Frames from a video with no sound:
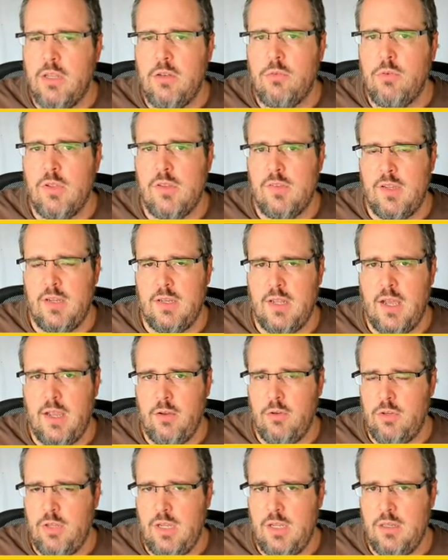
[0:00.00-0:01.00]
interesting in
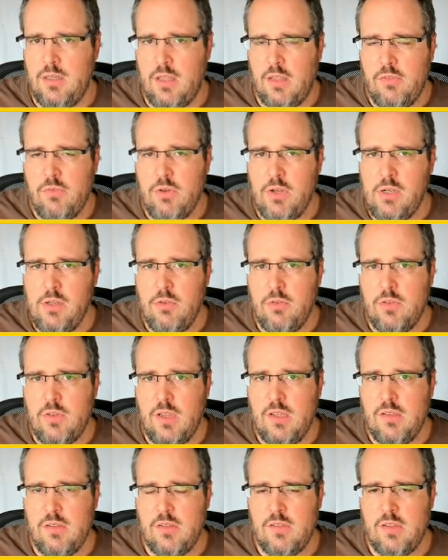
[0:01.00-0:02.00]
IoT industrial use
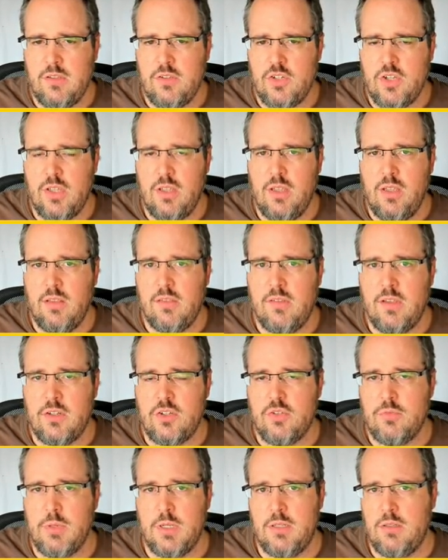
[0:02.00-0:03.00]
cases and, such,